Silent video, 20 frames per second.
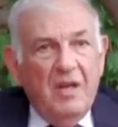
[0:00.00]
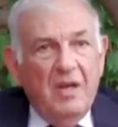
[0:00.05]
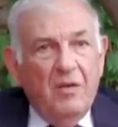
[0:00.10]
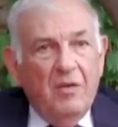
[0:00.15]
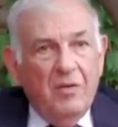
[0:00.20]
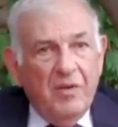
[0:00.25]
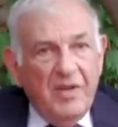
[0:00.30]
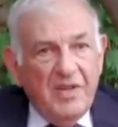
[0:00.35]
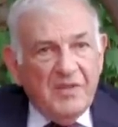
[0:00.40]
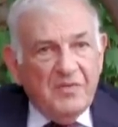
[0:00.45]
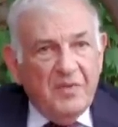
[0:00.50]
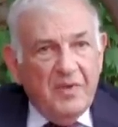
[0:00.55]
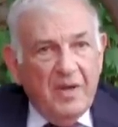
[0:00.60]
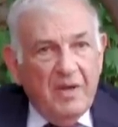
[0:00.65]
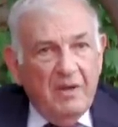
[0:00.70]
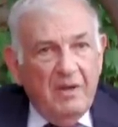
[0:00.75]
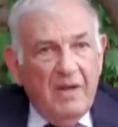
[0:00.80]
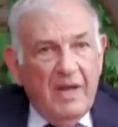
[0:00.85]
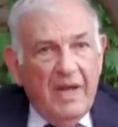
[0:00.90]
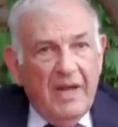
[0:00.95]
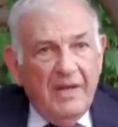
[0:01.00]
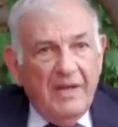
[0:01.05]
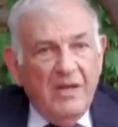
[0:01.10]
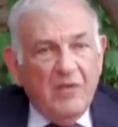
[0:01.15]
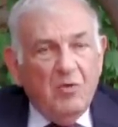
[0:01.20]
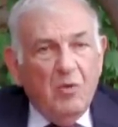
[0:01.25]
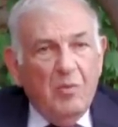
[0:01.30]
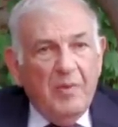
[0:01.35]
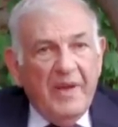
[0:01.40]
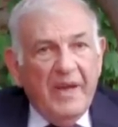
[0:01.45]
on Israel, and
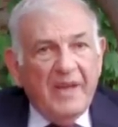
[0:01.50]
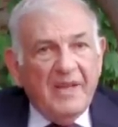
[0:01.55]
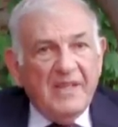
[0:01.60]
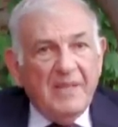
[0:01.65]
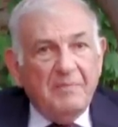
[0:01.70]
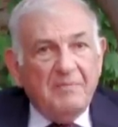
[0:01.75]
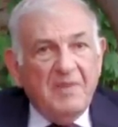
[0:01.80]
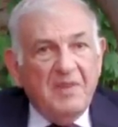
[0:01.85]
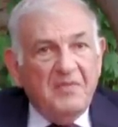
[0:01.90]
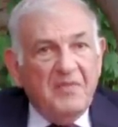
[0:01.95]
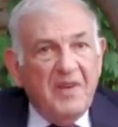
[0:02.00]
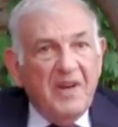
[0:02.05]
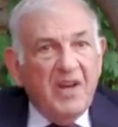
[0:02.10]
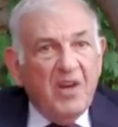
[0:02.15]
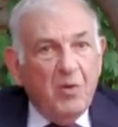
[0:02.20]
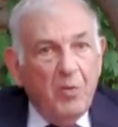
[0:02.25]
it will be accepted very